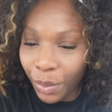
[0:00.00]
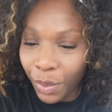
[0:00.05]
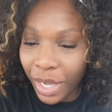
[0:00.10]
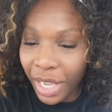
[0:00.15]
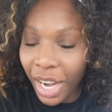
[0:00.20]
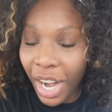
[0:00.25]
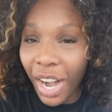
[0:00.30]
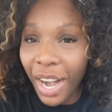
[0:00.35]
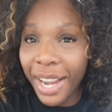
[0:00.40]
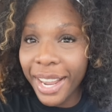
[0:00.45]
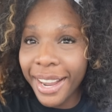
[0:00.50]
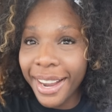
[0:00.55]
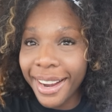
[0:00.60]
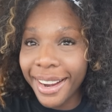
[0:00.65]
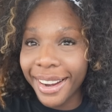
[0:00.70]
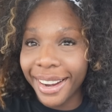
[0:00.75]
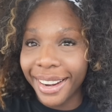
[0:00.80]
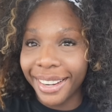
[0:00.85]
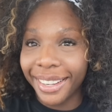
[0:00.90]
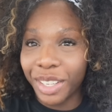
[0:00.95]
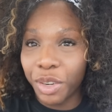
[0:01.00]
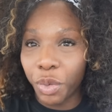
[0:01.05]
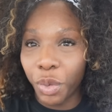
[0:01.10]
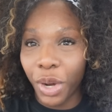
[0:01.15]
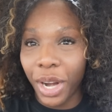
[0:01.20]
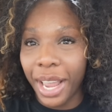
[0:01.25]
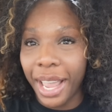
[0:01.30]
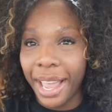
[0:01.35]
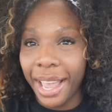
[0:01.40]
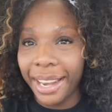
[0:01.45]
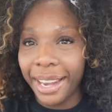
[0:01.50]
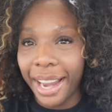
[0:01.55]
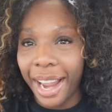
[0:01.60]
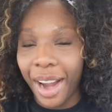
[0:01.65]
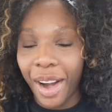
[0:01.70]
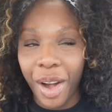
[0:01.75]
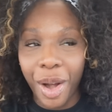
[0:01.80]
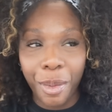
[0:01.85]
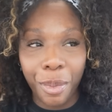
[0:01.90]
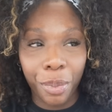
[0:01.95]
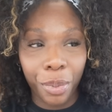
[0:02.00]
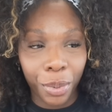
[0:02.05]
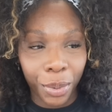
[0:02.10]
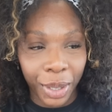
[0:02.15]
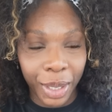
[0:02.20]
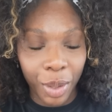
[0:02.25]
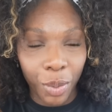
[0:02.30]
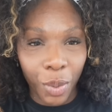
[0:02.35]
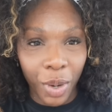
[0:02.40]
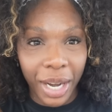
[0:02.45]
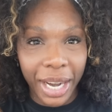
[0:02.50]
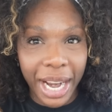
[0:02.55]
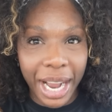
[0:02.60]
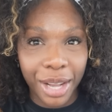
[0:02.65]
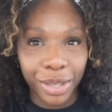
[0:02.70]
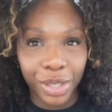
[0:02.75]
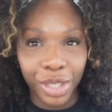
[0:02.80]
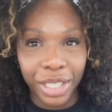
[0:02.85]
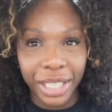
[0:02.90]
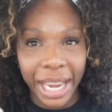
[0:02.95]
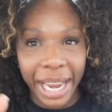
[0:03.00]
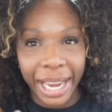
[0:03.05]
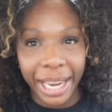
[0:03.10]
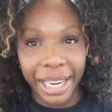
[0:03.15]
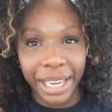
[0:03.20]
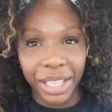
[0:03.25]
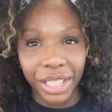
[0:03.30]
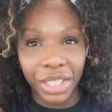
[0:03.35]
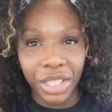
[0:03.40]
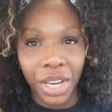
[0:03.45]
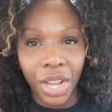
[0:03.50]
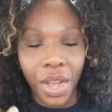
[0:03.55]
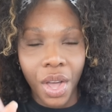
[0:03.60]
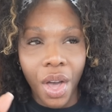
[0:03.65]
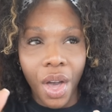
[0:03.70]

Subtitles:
we are here. We're at our pre-workout stage.